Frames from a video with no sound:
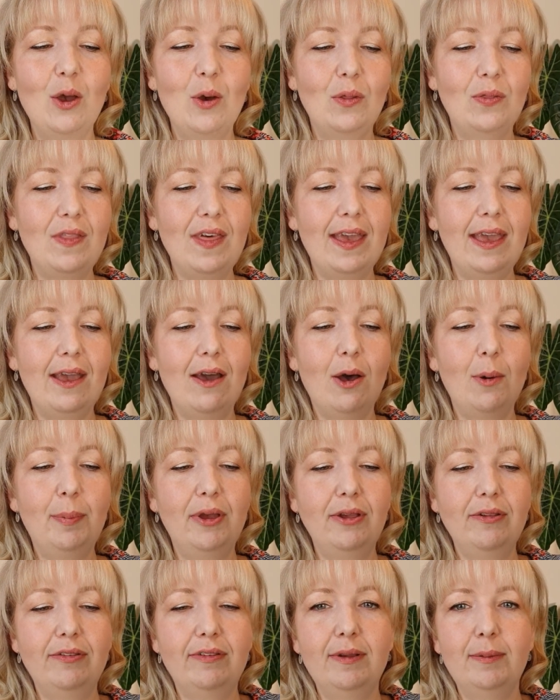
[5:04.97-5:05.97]
they are
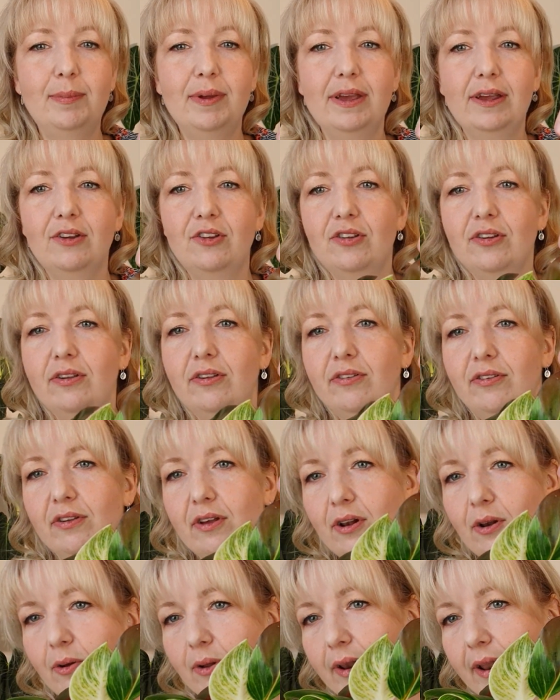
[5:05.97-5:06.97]
posting pictures a
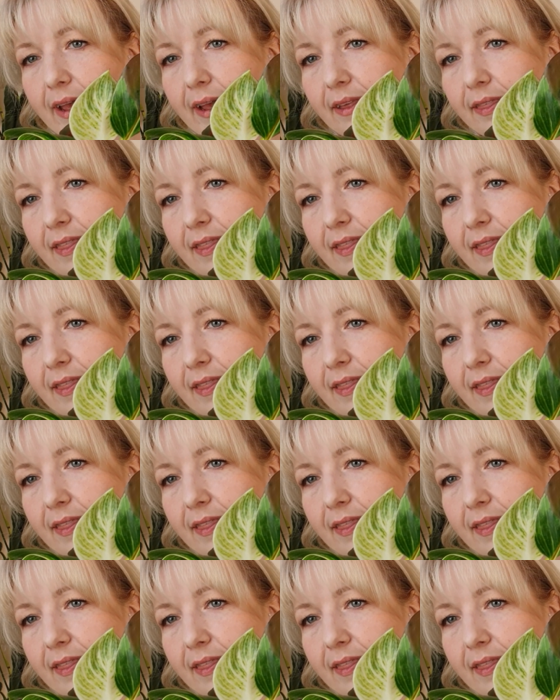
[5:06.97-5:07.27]
lot like